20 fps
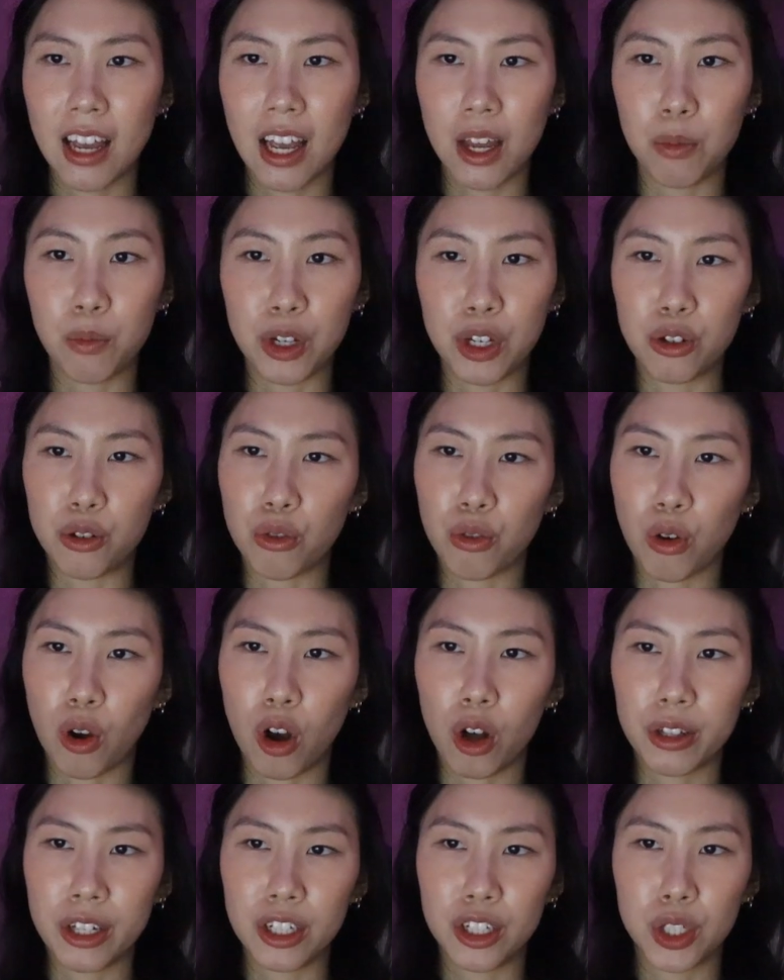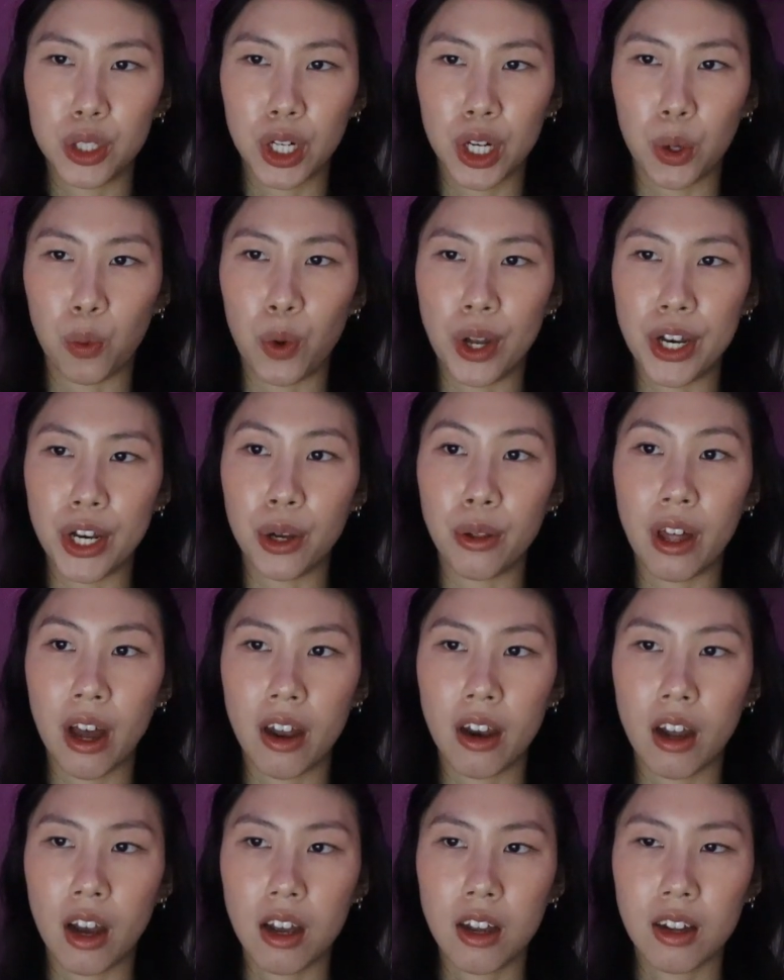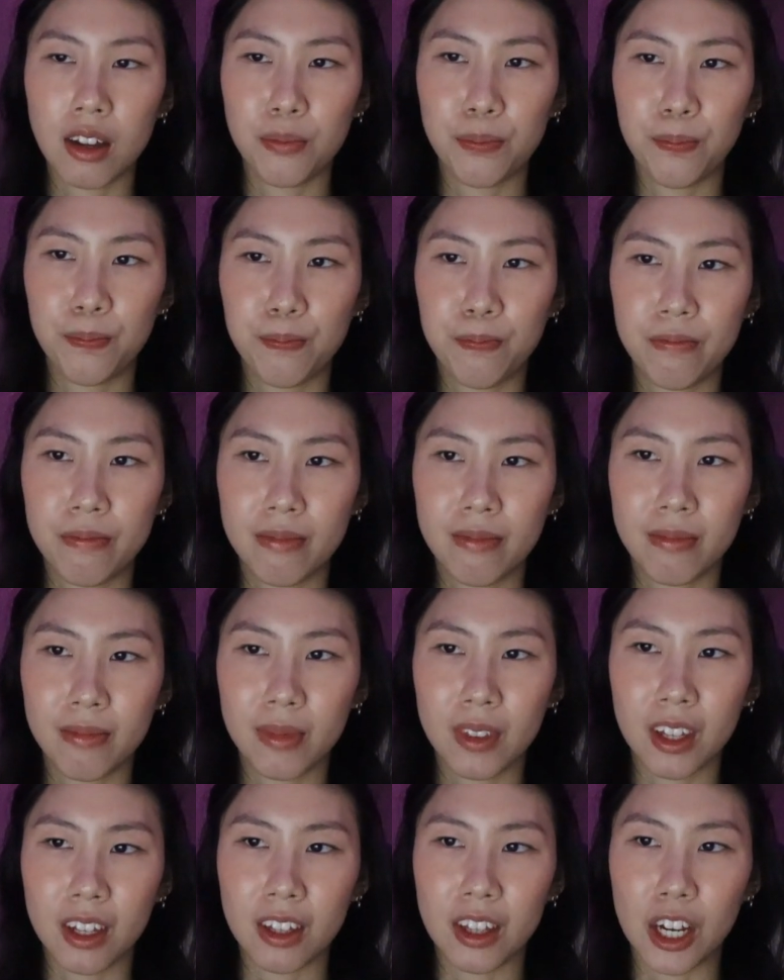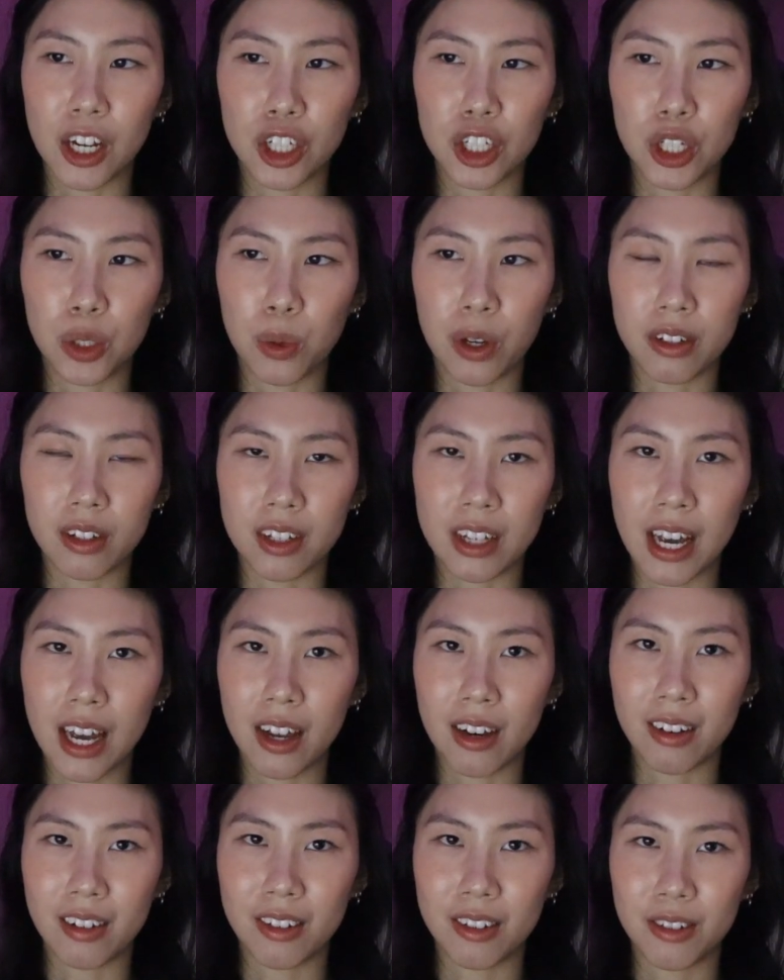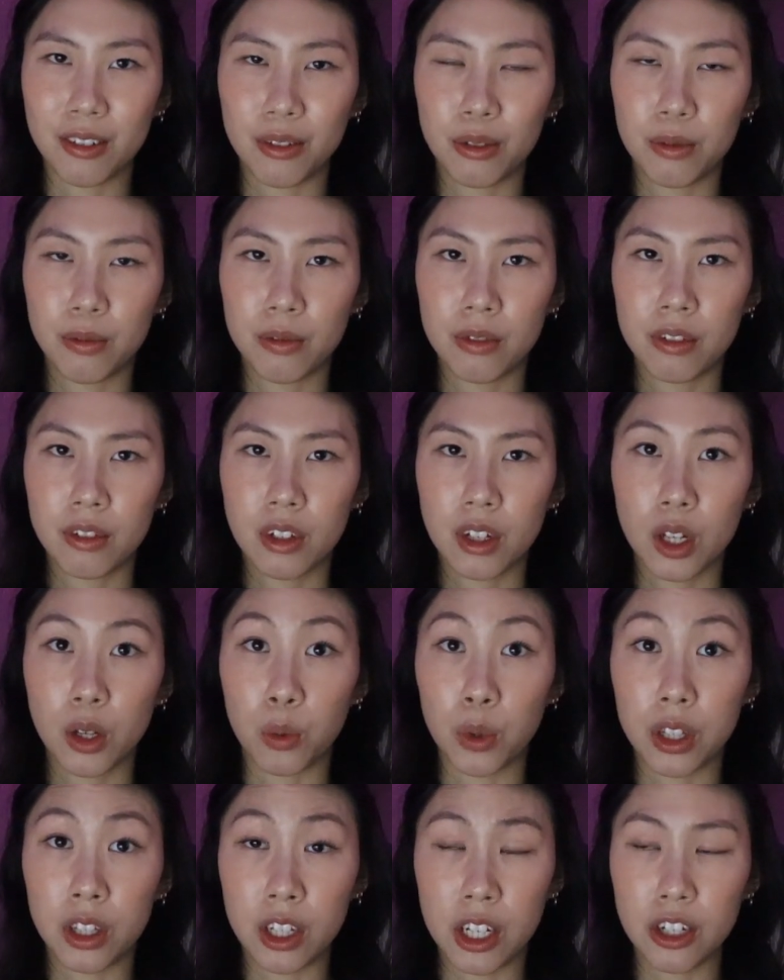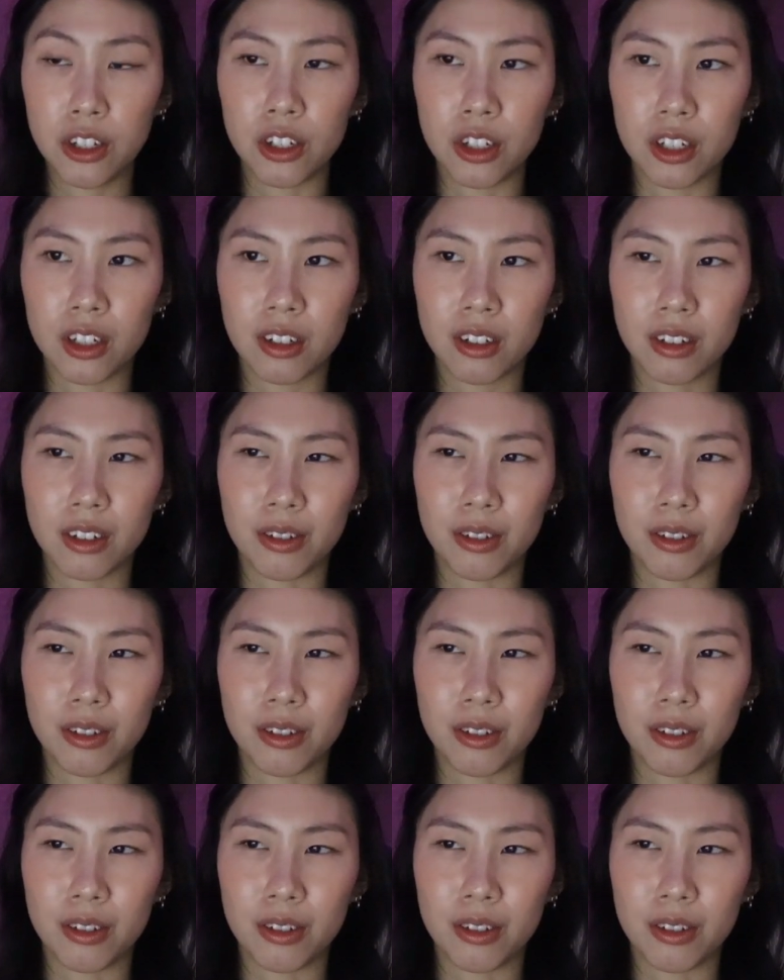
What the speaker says: And when you crawled into her window that night, there she was again, with Dizzer,